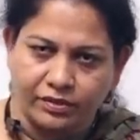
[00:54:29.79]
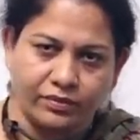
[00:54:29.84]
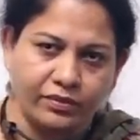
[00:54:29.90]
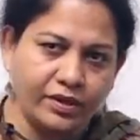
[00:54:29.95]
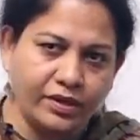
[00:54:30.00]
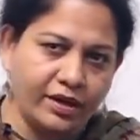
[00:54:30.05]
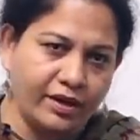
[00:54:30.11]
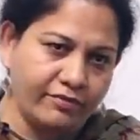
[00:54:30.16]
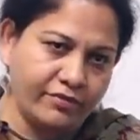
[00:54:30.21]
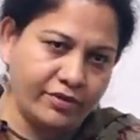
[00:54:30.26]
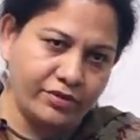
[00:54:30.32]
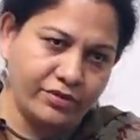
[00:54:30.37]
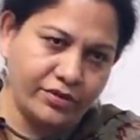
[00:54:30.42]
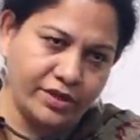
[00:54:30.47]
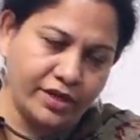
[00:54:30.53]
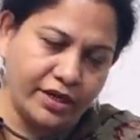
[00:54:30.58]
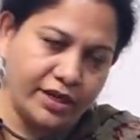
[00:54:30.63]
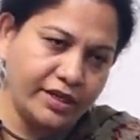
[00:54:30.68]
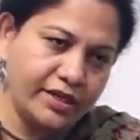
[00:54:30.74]
Only after you
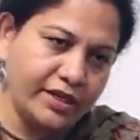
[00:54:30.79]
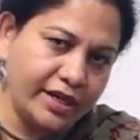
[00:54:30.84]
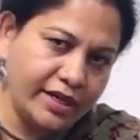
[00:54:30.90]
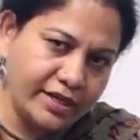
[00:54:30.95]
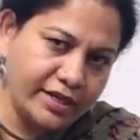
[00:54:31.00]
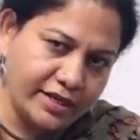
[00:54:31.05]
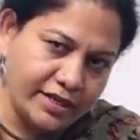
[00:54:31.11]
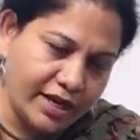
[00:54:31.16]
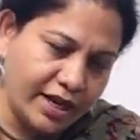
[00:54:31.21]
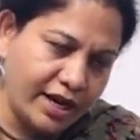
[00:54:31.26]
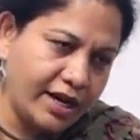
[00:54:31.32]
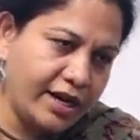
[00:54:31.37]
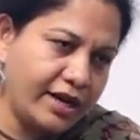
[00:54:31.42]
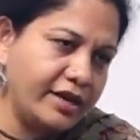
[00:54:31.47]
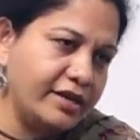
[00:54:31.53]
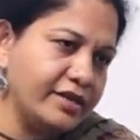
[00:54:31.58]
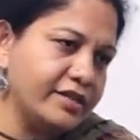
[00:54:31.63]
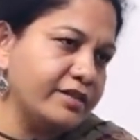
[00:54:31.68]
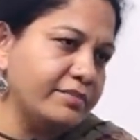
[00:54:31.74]
study the
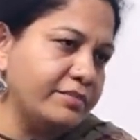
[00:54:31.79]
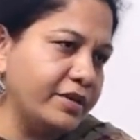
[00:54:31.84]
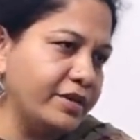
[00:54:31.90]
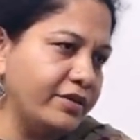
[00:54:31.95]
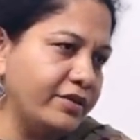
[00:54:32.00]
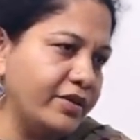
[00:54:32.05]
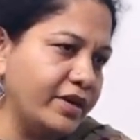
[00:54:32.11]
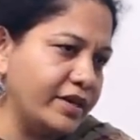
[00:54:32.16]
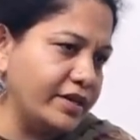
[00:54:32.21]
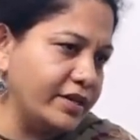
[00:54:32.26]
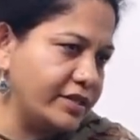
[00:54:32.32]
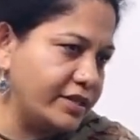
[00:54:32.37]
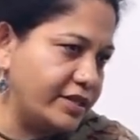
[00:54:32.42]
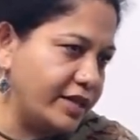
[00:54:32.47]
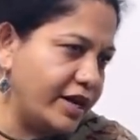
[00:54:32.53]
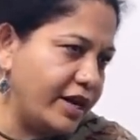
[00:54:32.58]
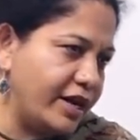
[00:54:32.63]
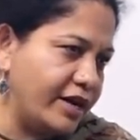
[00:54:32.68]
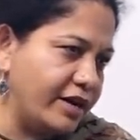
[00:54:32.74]
entire discipline, you'll
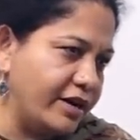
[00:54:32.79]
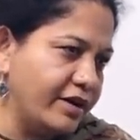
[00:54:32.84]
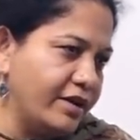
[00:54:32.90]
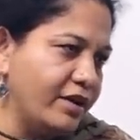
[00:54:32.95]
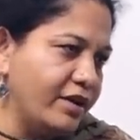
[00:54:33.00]
understand